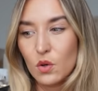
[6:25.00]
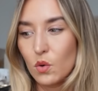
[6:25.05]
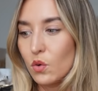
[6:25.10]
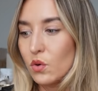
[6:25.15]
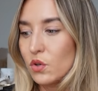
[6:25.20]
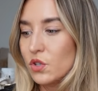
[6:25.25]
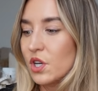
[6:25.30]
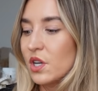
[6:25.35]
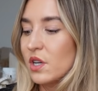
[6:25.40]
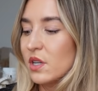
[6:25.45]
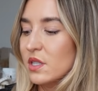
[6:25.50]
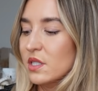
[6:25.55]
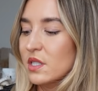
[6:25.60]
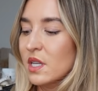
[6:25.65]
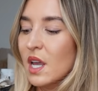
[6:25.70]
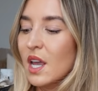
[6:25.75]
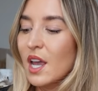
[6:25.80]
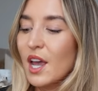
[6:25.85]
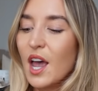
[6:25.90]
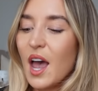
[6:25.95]
gorgeous.
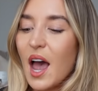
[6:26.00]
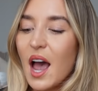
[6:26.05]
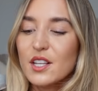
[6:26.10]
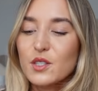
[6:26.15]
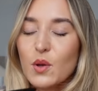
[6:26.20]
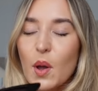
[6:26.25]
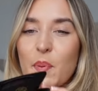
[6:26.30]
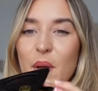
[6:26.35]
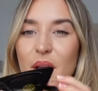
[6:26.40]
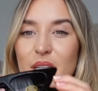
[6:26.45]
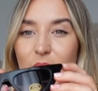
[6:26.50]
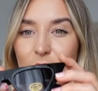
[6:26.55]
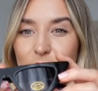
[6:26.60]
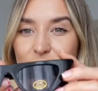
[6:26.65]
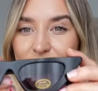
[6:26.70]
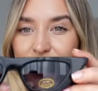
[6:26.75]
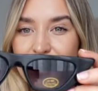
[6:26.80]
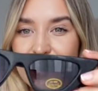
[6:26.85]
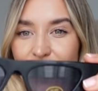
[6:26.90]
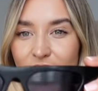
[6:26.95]
So I picked up
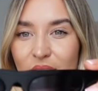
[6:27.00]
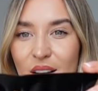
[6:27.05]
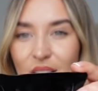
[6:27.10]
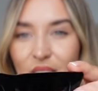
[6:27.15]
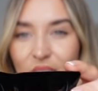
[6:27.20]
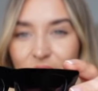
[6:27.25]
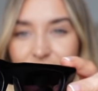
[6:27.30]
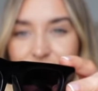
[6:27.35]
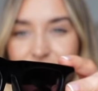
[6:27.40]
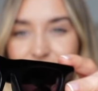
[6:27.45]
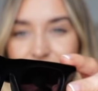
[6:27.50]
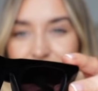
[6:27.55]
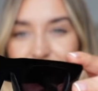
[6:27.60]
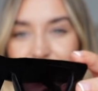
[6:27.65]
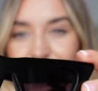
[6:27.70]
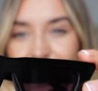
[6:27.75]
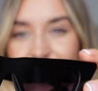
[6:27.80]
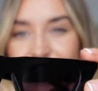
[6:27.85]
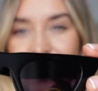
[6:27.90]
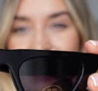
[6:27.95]
these
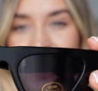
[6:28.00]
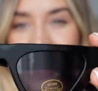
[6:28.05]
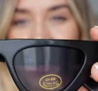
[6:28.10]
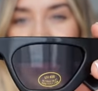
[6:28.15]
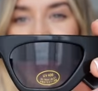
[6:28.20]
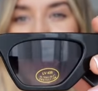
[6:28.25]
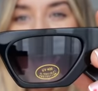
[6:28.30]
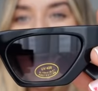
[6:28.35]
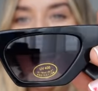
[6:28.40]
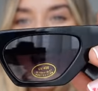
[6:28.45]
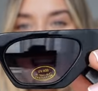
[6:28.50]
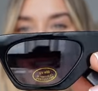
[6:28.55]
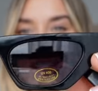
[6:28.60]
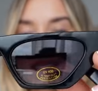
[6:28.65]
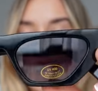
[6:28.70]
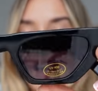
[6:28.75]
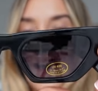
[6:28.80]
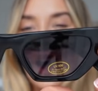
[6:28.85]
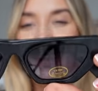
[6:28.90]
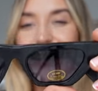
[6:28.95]
sunglasses, and
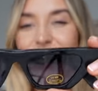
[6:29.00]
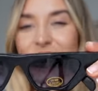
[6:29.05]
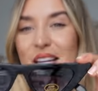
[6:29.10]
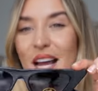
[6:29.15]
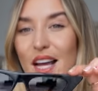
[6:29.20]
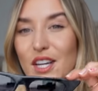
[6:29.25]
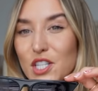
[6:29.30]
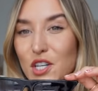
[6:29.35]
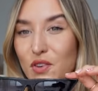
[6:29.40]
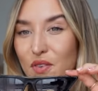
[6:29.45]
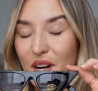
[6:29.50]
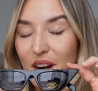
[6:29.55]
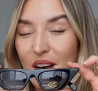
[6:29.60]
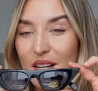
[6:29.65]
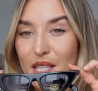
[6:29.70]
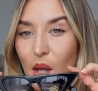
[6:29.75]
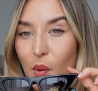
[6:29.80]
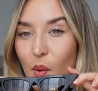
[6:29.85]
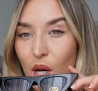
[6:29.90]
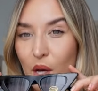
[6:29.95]
I didn't actually
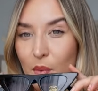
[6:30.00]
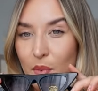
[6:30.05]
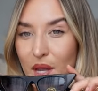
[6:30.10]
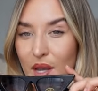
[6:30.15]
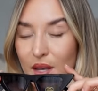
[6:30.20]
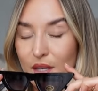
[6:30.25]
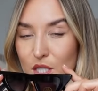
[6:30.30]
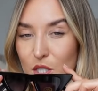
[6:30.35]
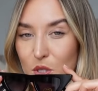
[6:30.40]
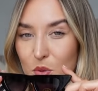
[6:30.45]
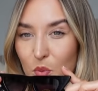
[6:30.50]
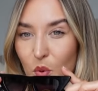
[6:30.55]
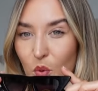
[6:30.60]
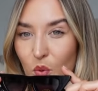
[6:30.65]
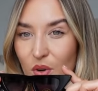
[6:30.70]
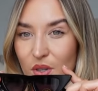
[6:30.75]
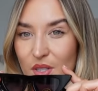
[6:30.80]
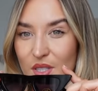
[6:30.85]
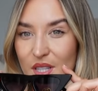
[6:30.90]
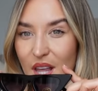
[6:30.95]
realise they were going to be as
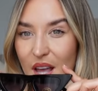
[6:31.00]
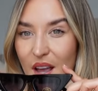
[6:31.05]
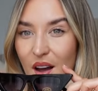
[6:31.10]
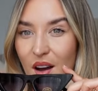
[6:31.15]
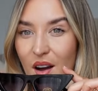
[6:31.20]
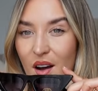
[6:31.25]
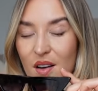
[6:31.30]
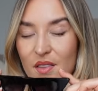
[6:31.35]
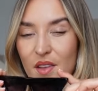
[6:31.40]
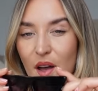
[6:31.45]
small as they are.